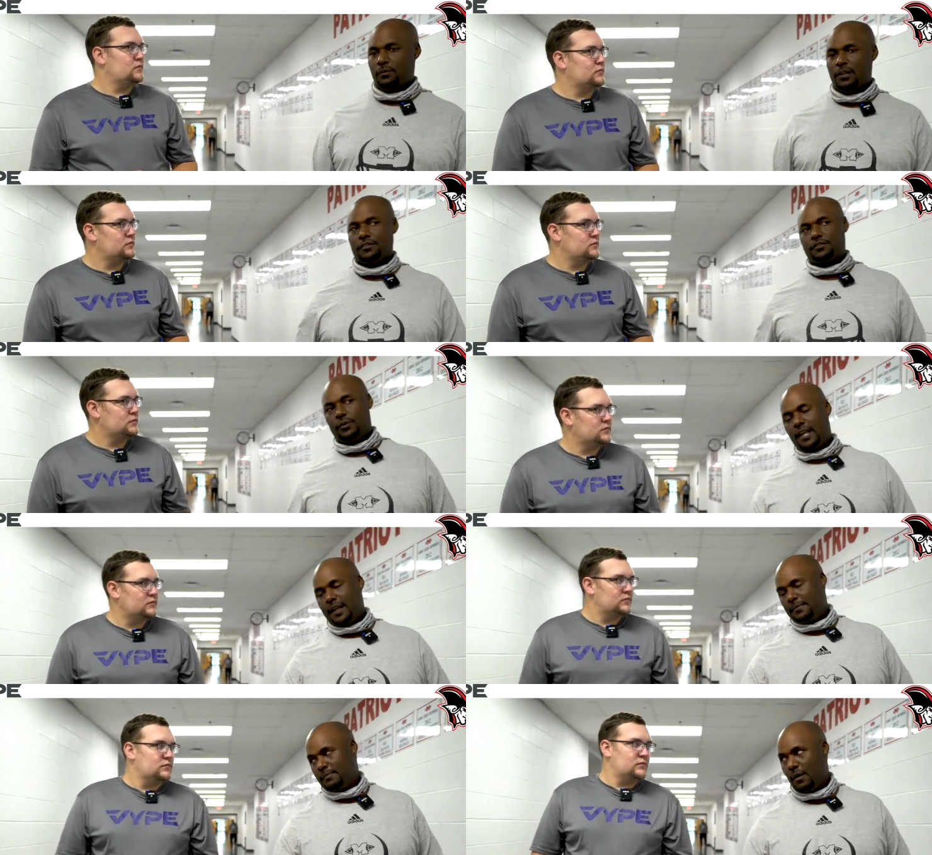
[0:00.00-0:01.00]
Speaker 1: and we lost three
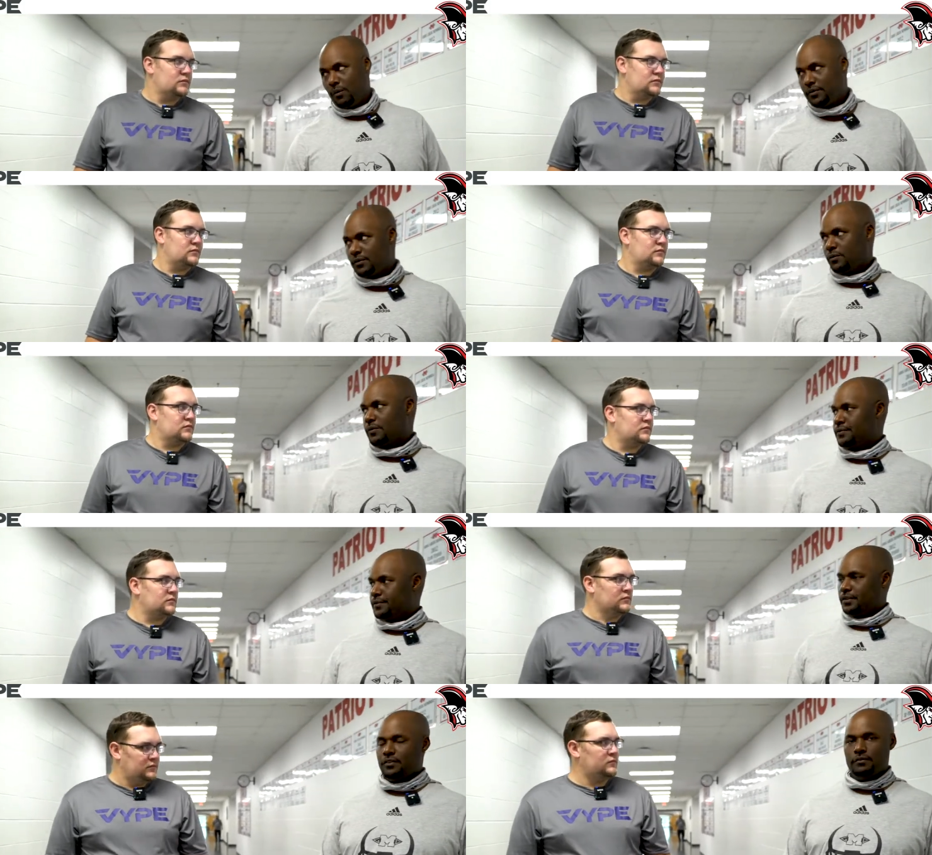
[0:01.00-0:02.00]
games by one score.
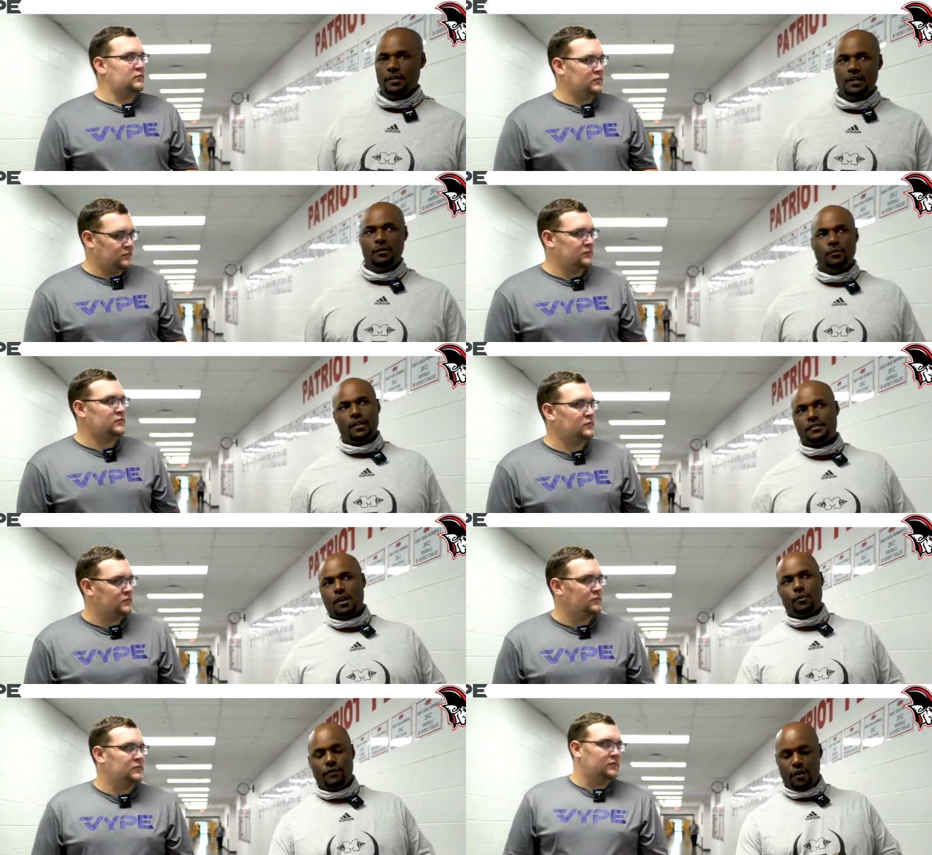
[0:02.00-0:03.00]
So you, well, that's
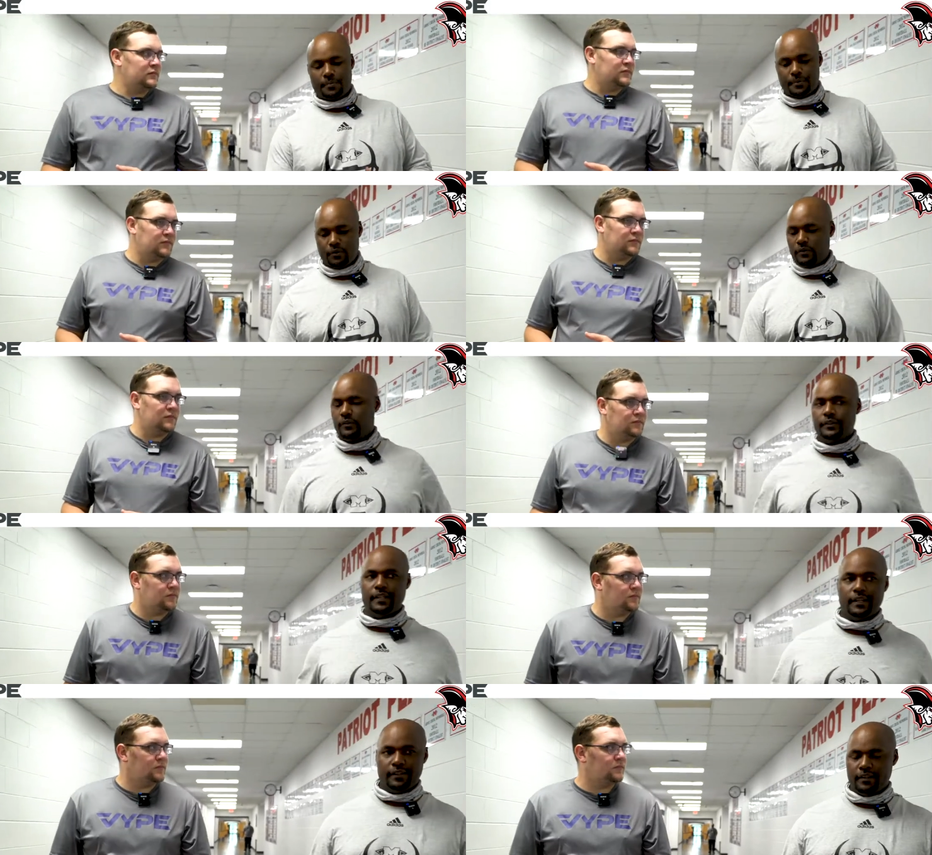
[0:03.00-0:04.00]
all we've harped on on the
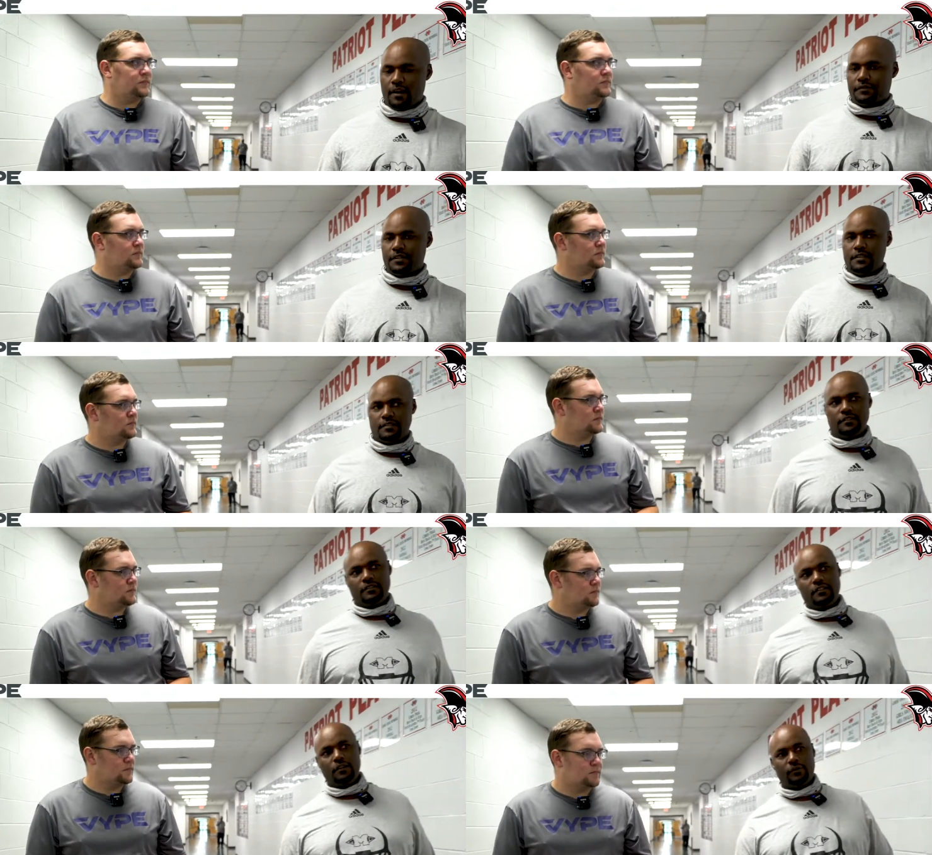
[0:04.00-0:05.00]
uh, in the off season.
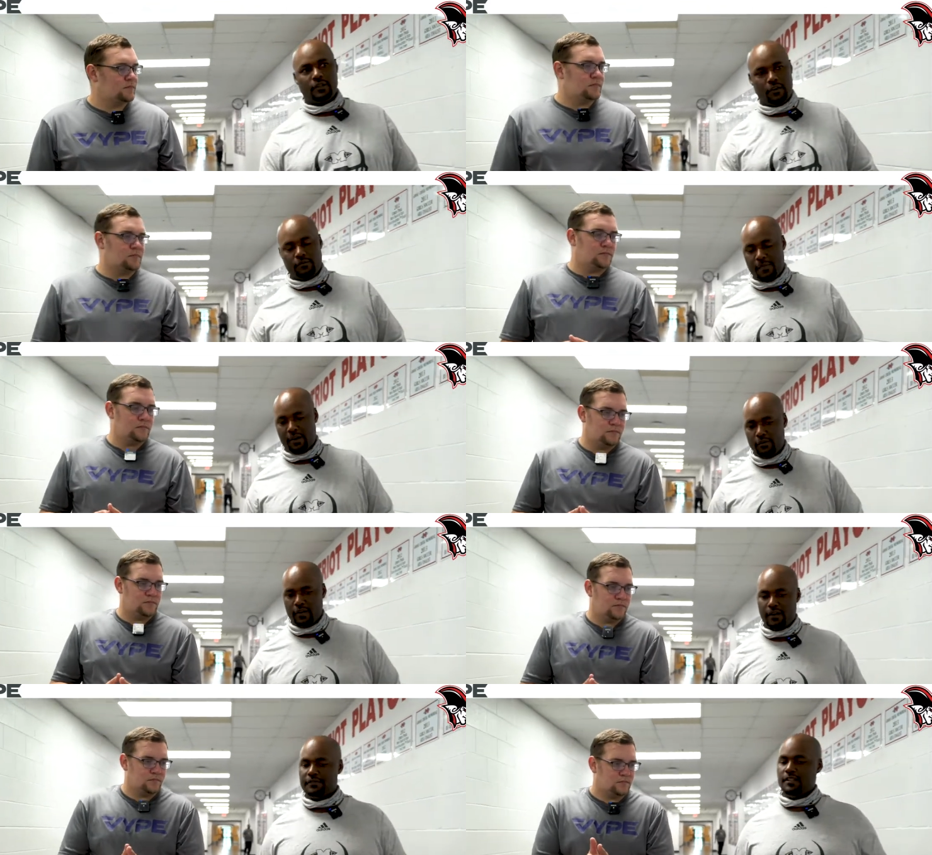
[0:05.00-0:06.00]
You know, we, our motto in
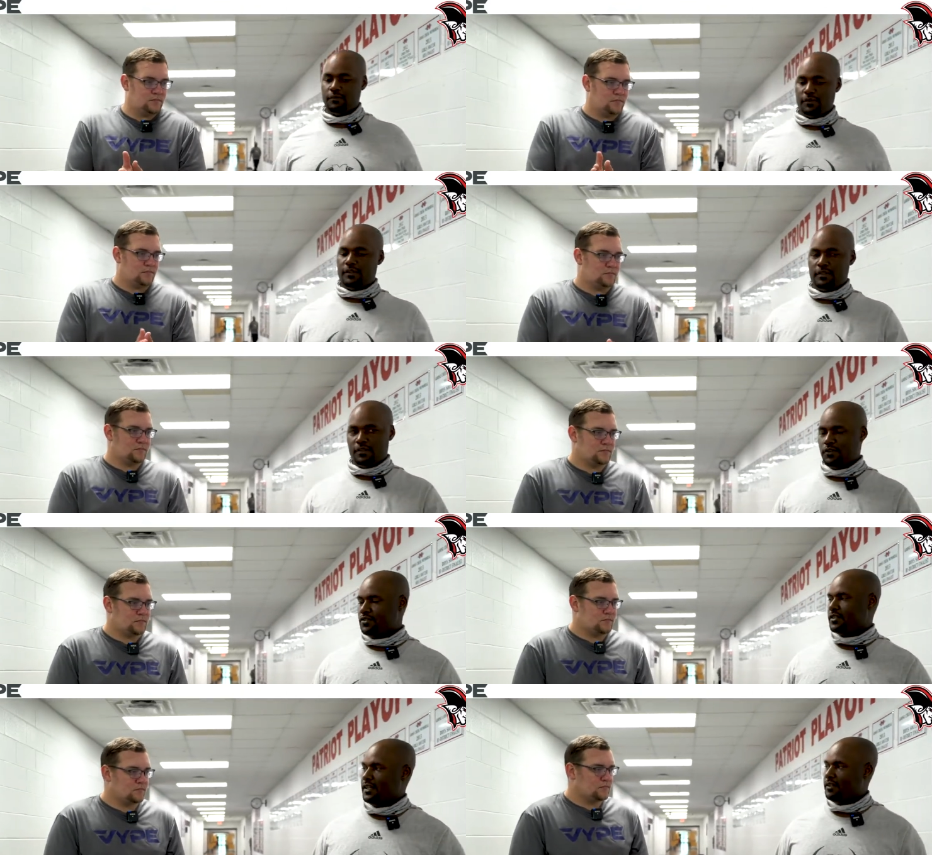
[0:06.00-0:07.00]
the off season was sow your
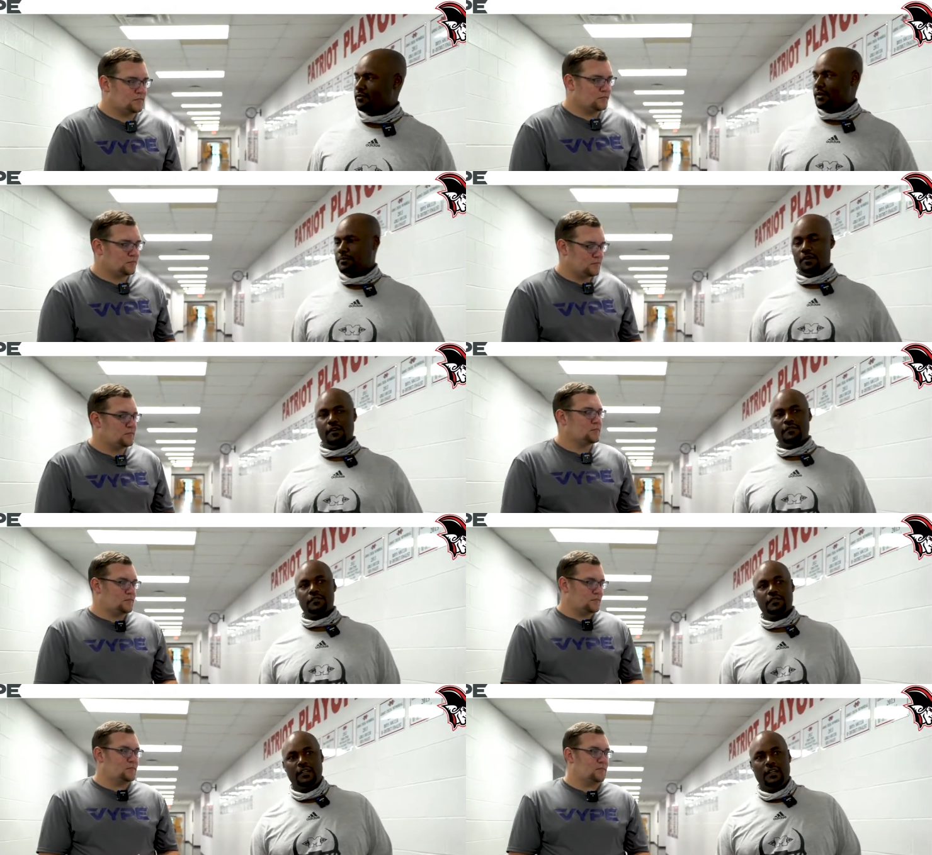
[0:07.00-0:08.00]
seed, reap the harvest.